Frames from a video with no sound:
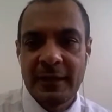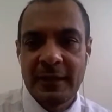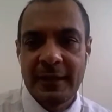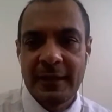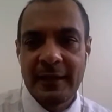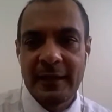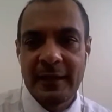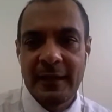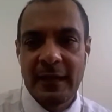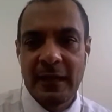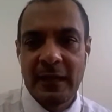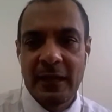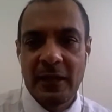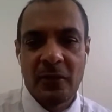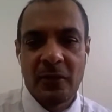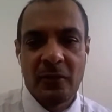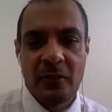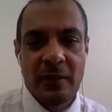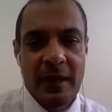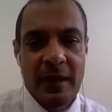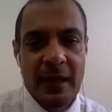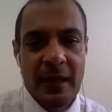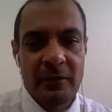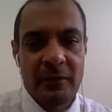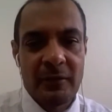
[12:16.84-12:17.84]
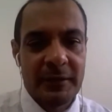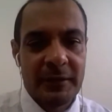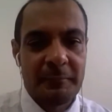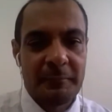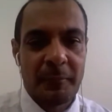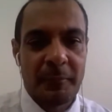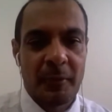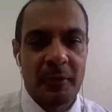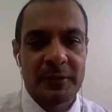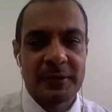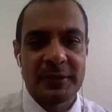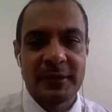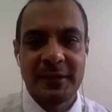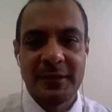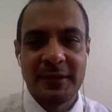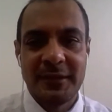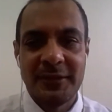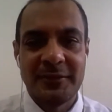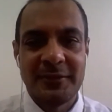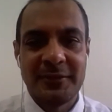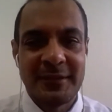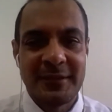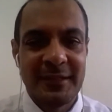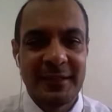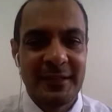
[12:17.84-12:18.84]
like how important
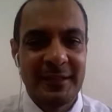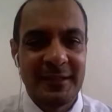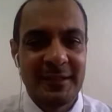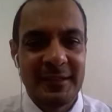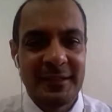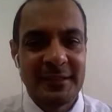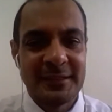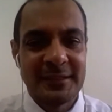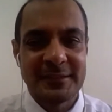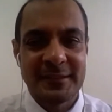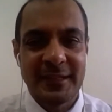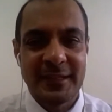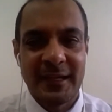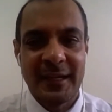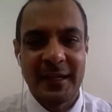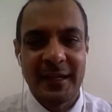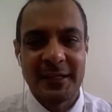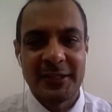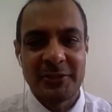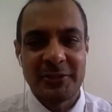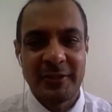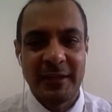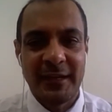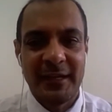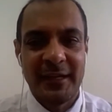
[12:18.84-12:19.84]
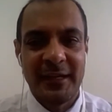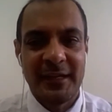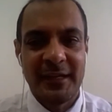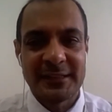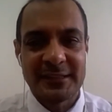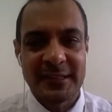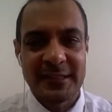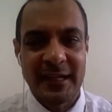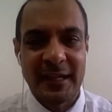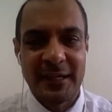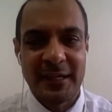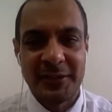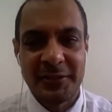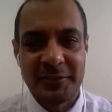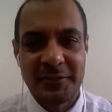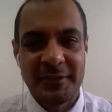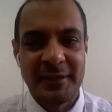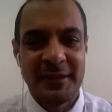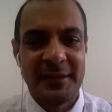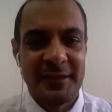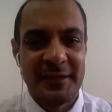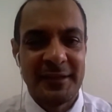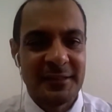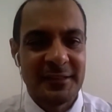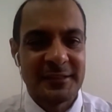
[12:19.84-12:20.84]
do you think these trainings are
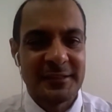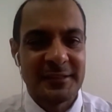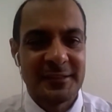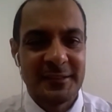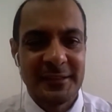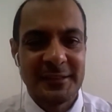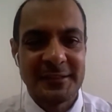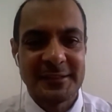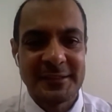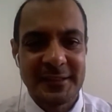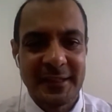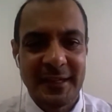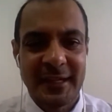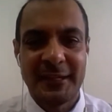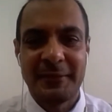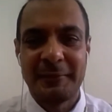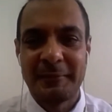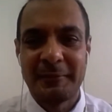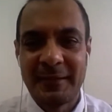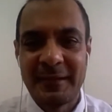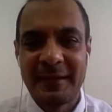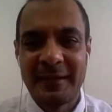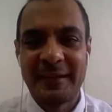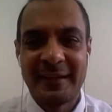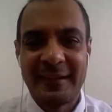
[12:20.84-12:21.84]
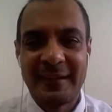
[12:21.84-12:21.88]
during this time?